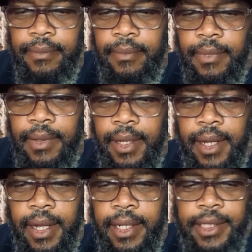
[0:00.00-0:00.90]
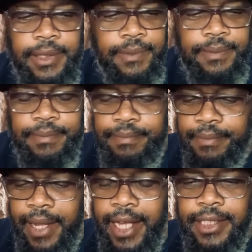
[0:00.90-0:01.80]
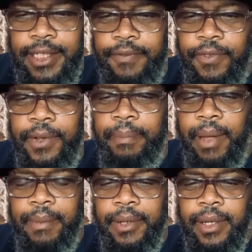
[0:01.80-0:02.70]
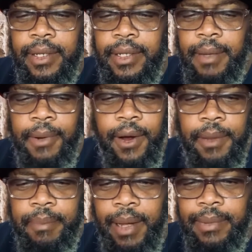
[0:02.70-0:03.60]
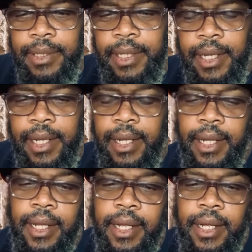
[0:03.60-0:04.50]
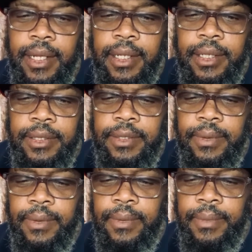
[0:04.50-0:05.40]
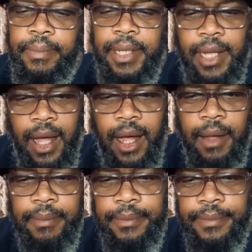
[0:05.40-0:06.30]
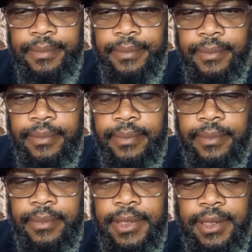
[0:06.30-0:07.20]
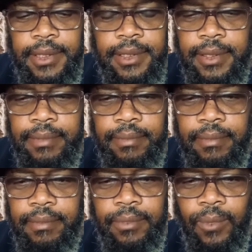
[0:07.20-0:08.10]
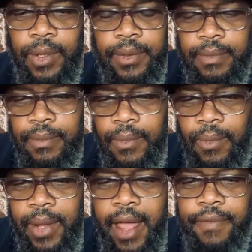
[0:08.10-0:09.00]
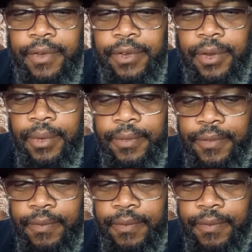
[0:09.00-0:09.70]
and he's asking for the American public, to be calm. This is what we have to do as